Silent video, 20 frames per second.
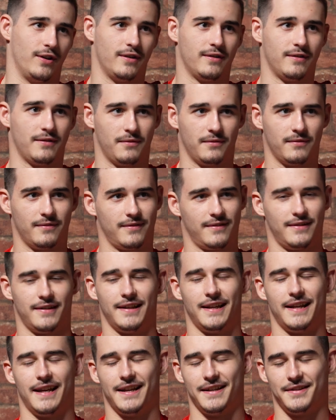year.
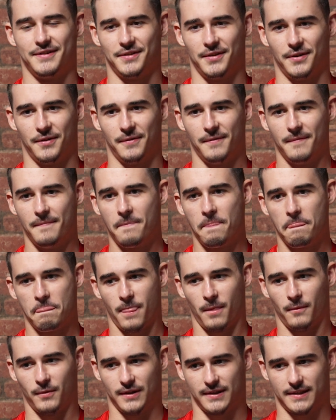So
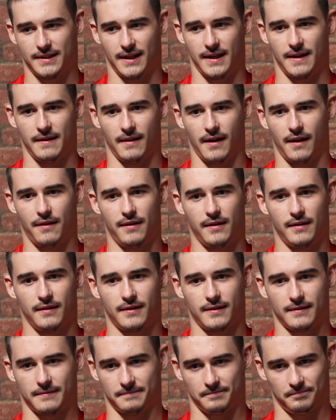we'll see. I
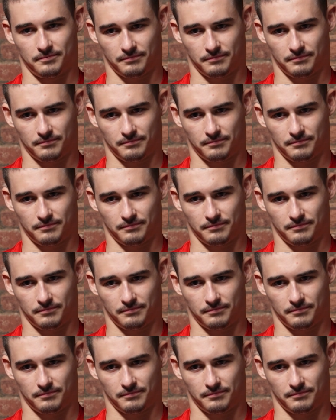think